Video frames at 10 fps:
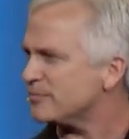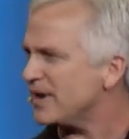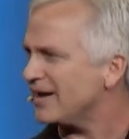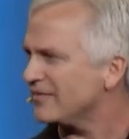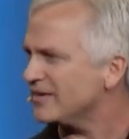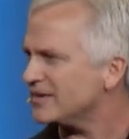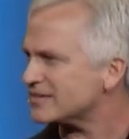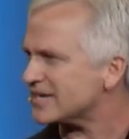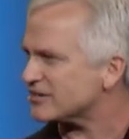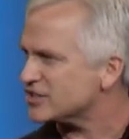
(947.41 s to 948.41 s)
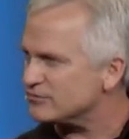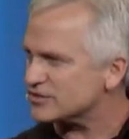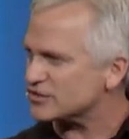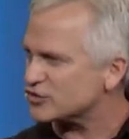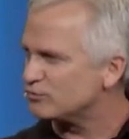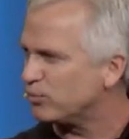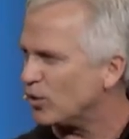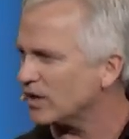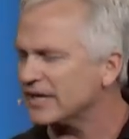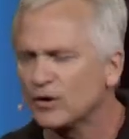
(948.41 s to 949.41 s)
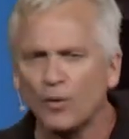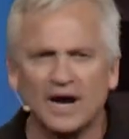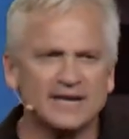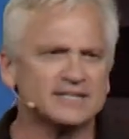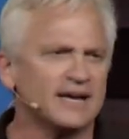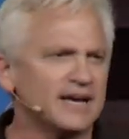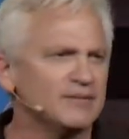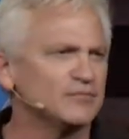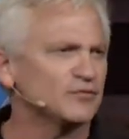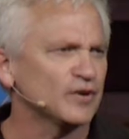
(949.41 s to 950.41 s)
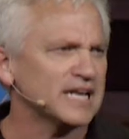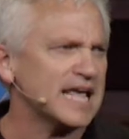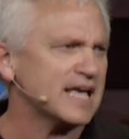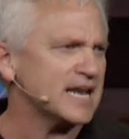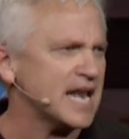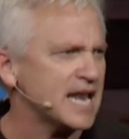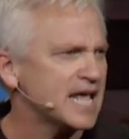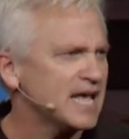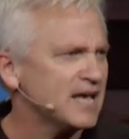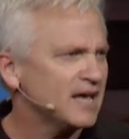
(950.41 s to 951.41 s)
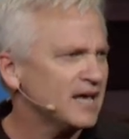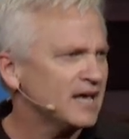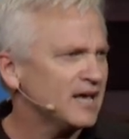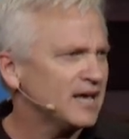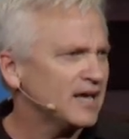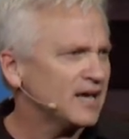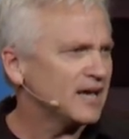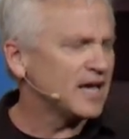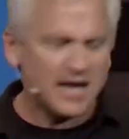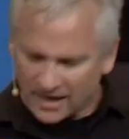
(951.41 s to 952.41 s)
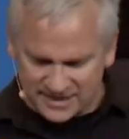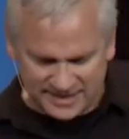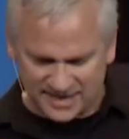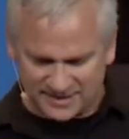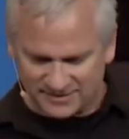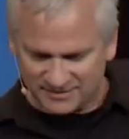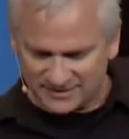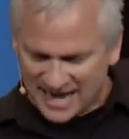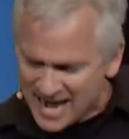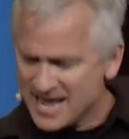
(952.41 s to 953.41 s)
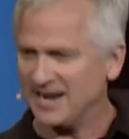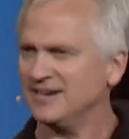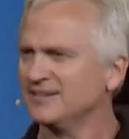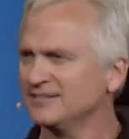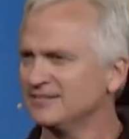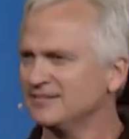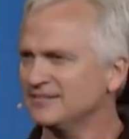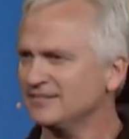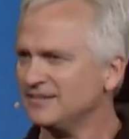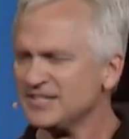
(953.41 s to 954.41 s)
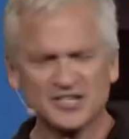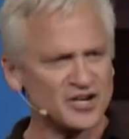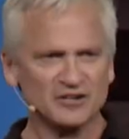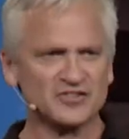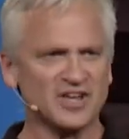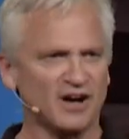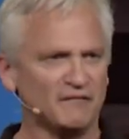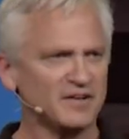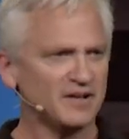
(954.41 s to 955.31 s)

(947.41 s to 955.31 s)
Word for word: about this, how she was just spoiling quiet times for Dan. And he said, Dan, listen to yourself.